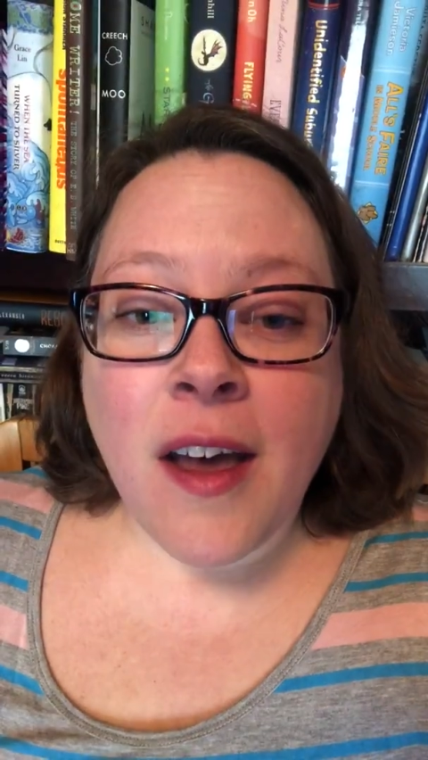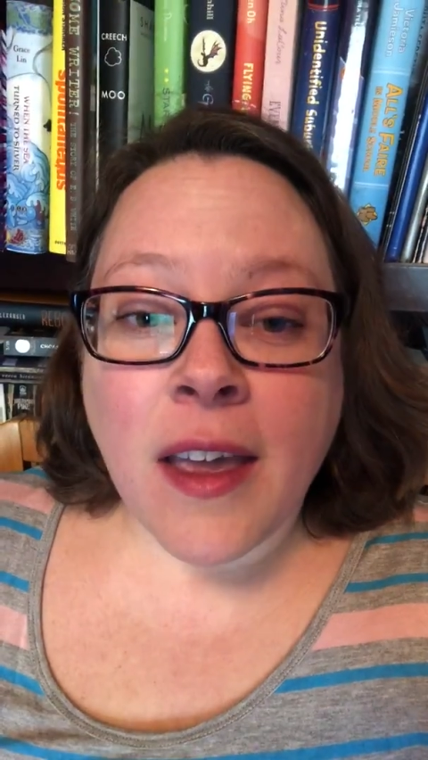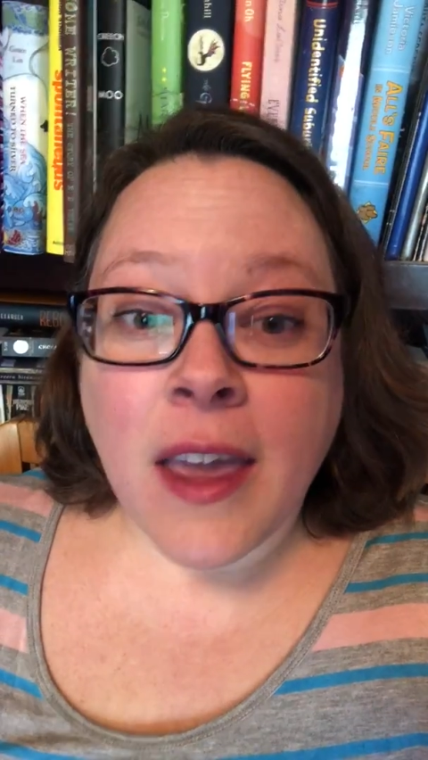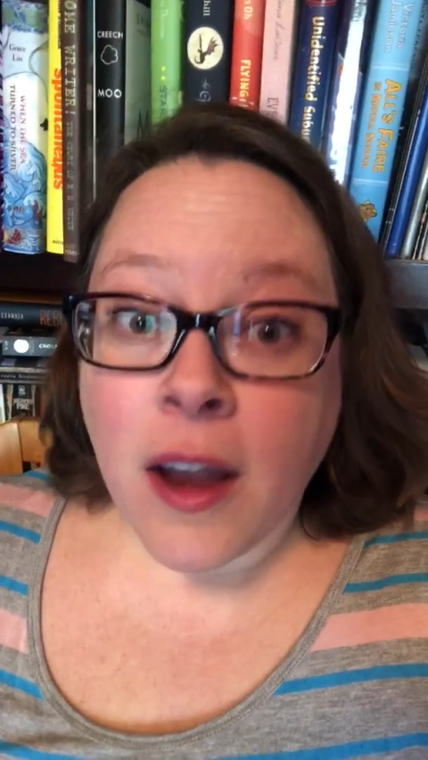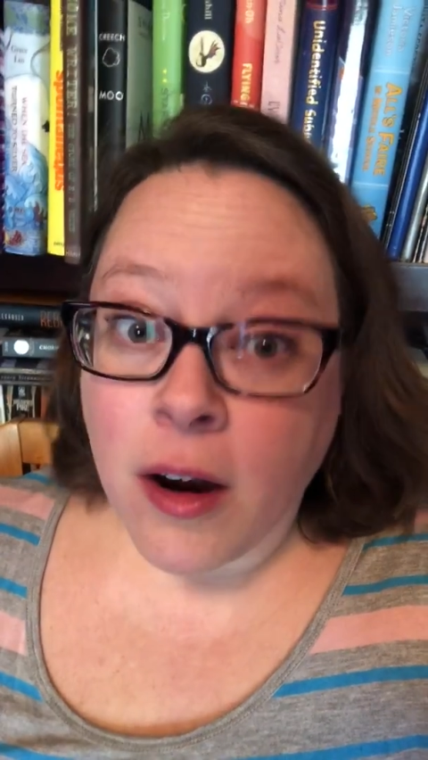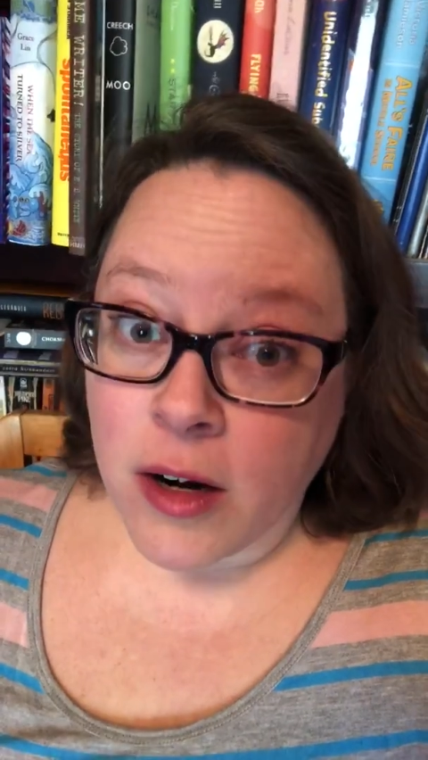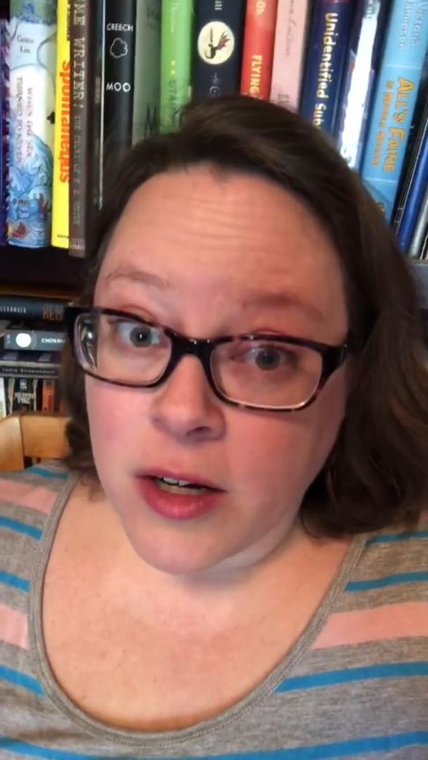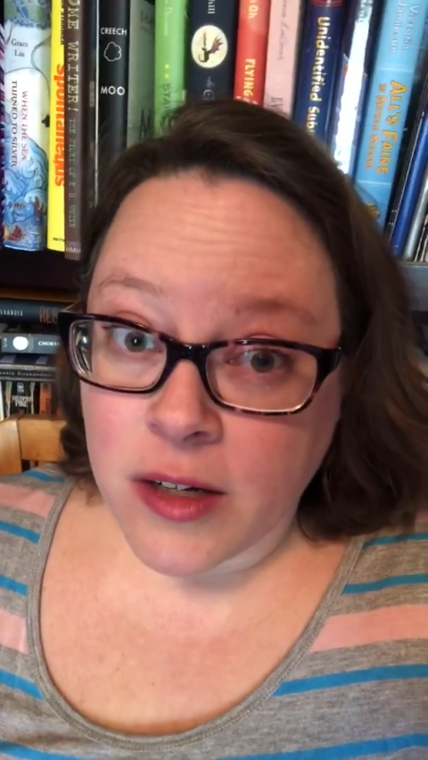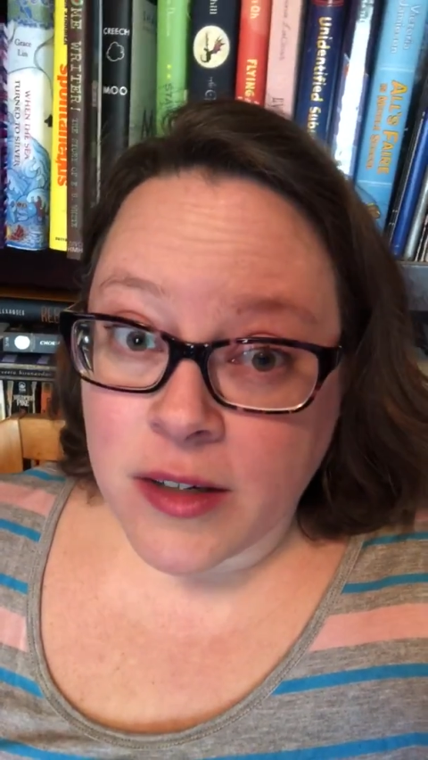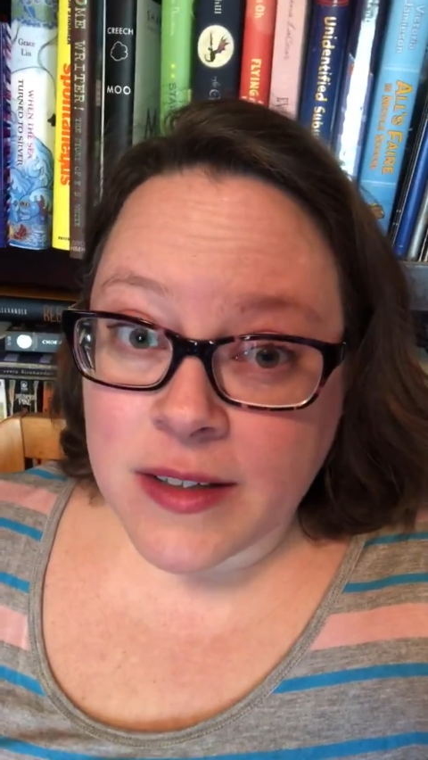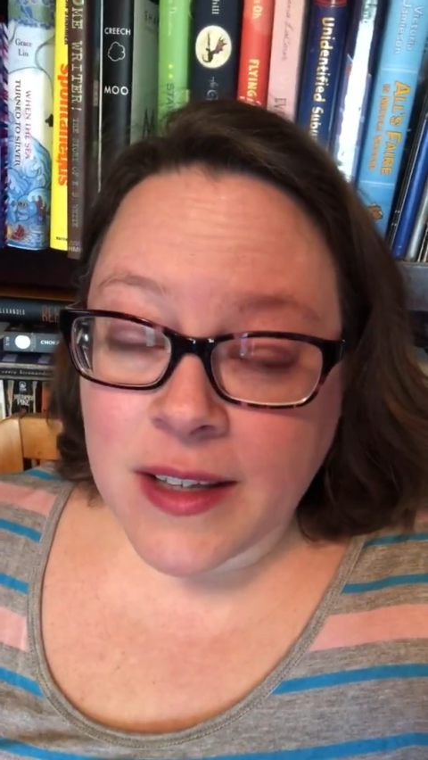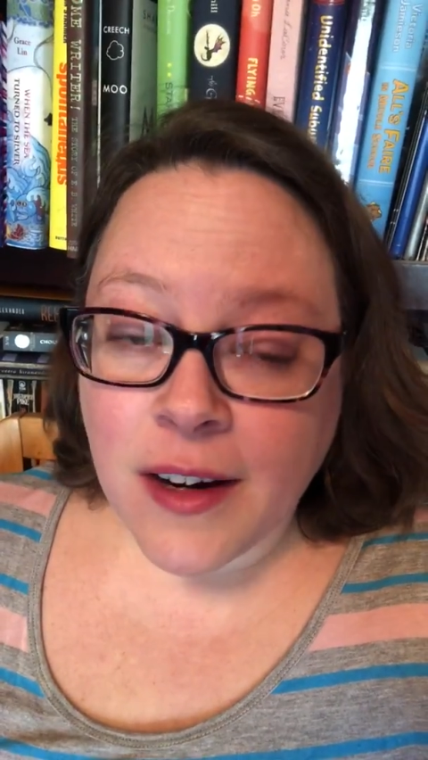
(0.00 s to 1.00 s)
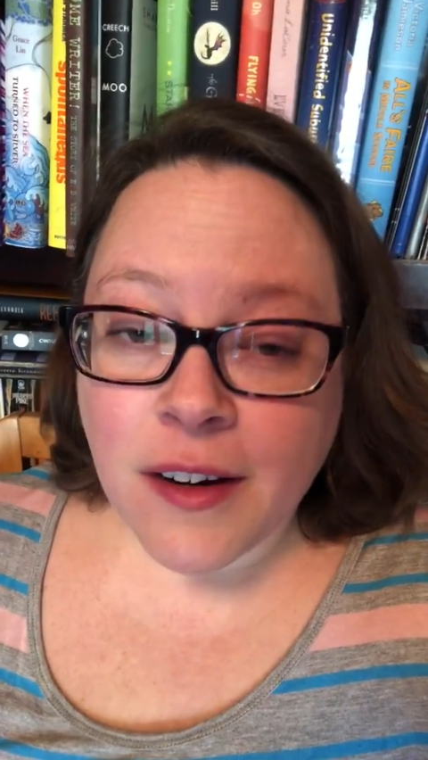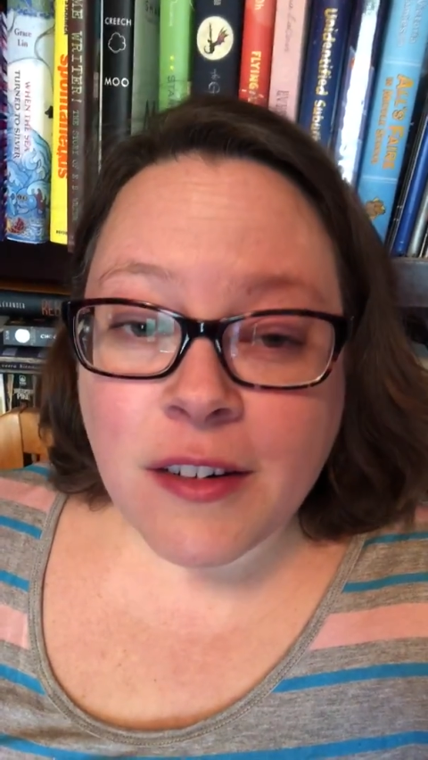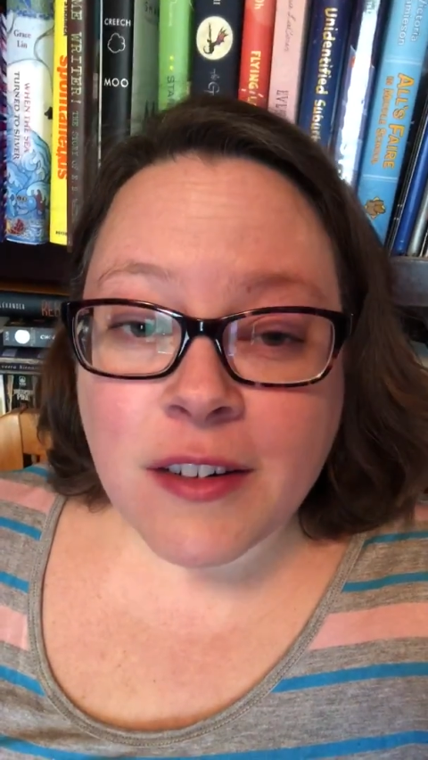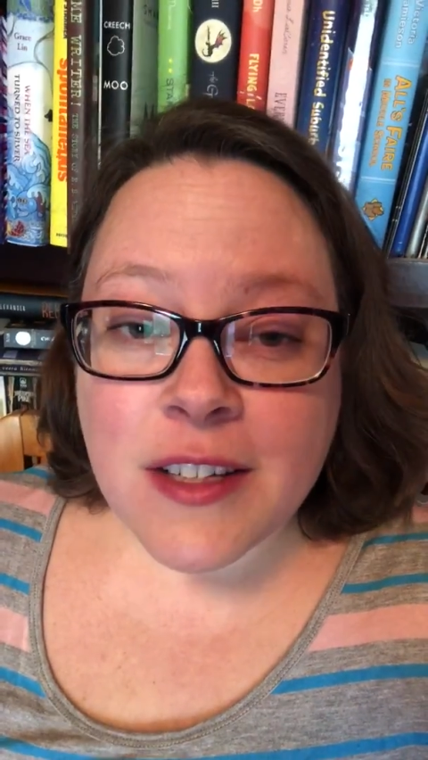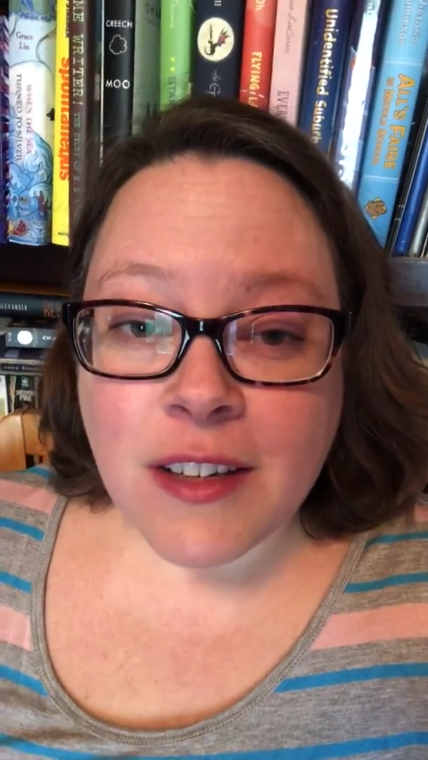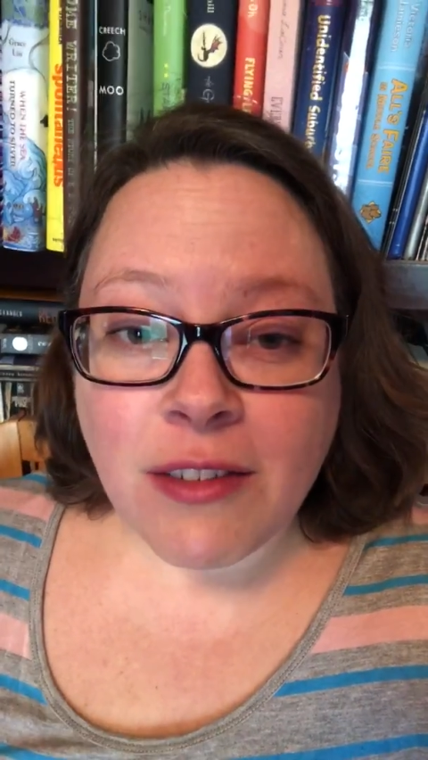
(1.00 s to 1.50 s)
characters
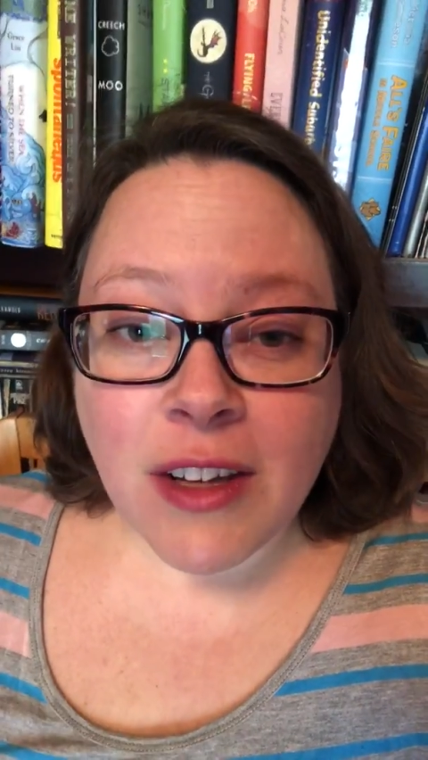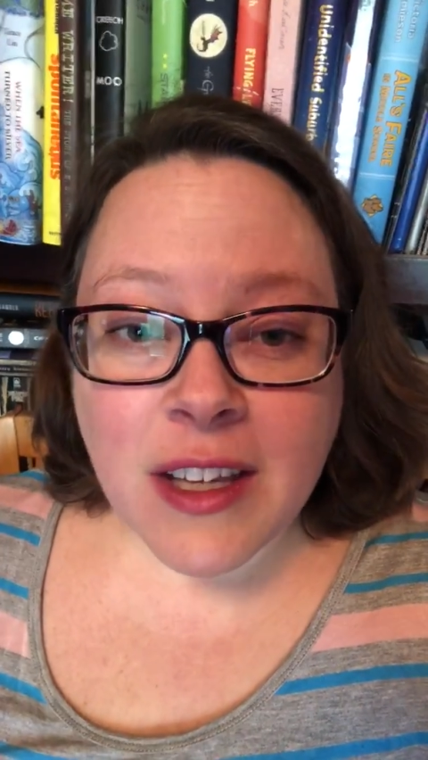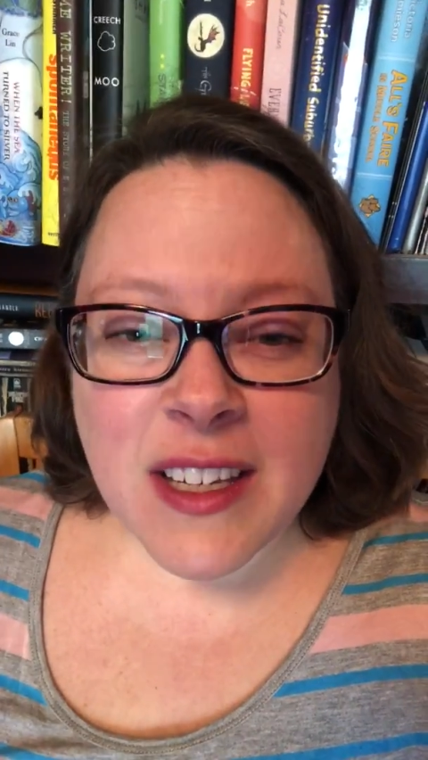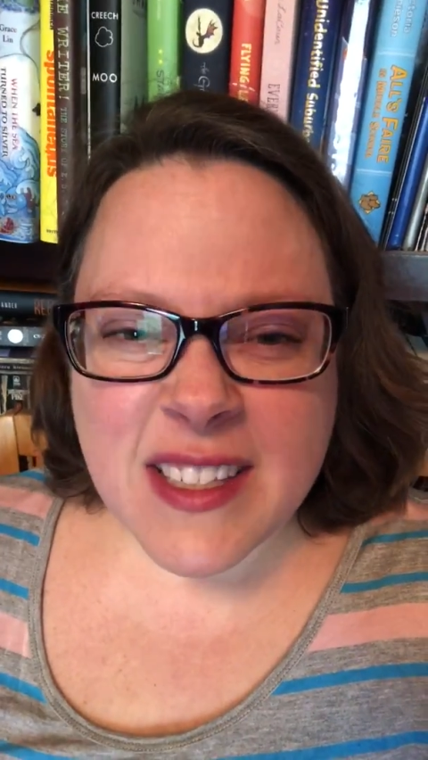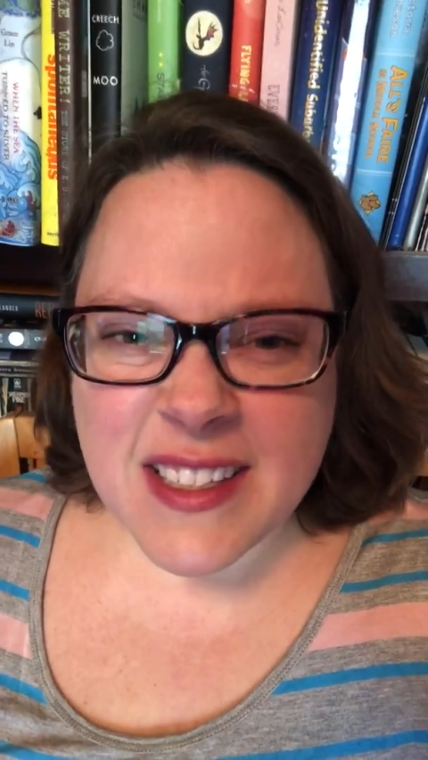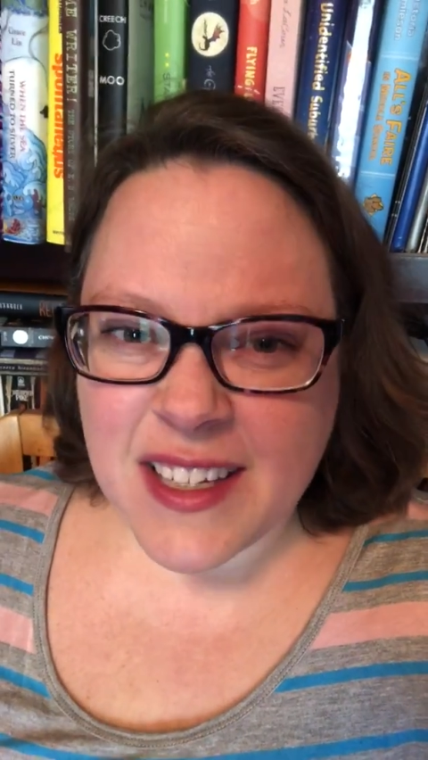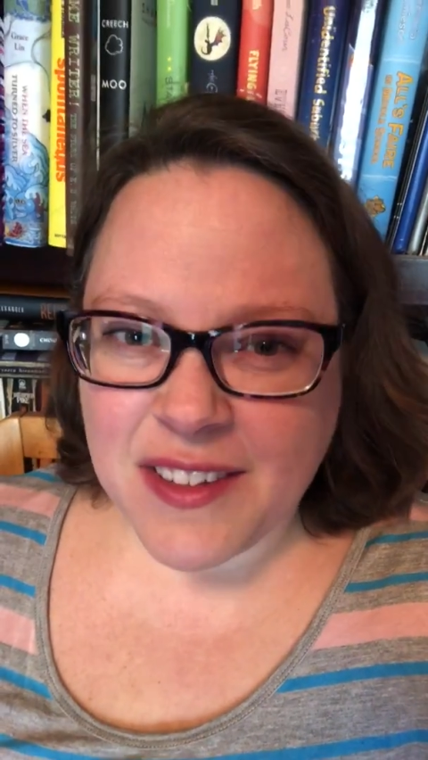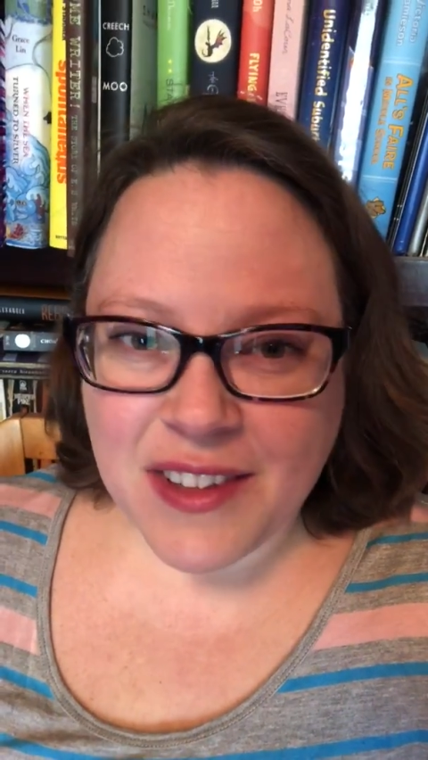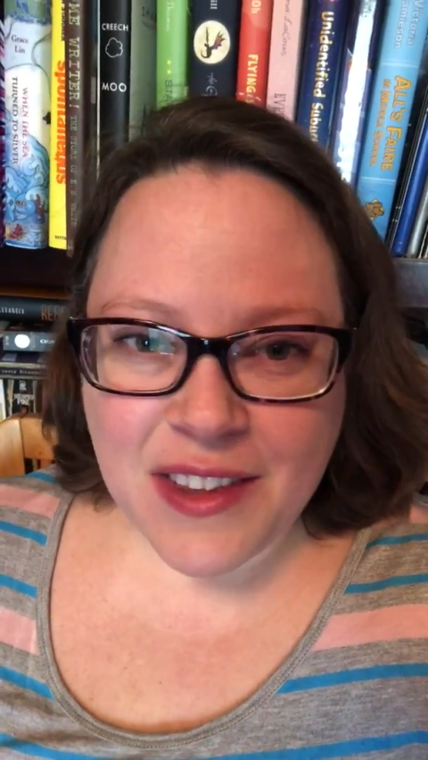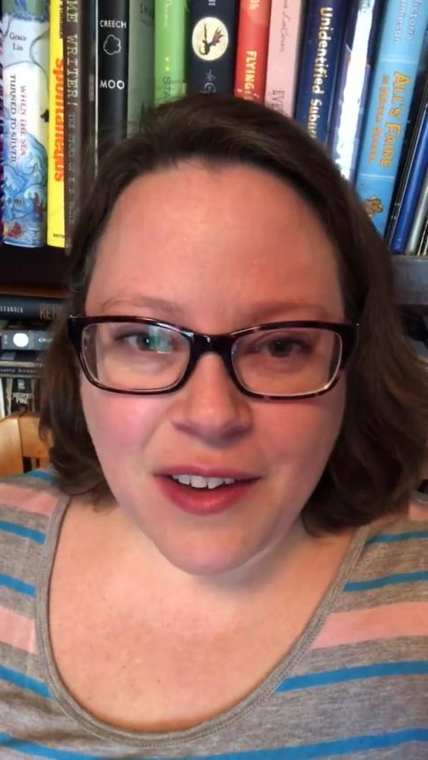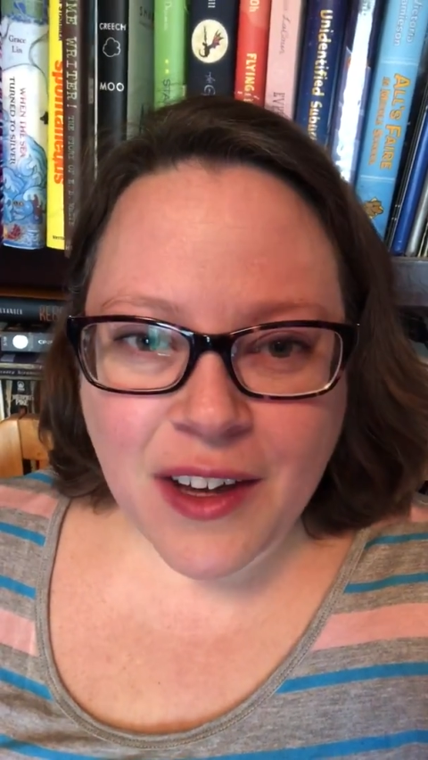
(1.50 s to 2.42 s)
that really stick with you,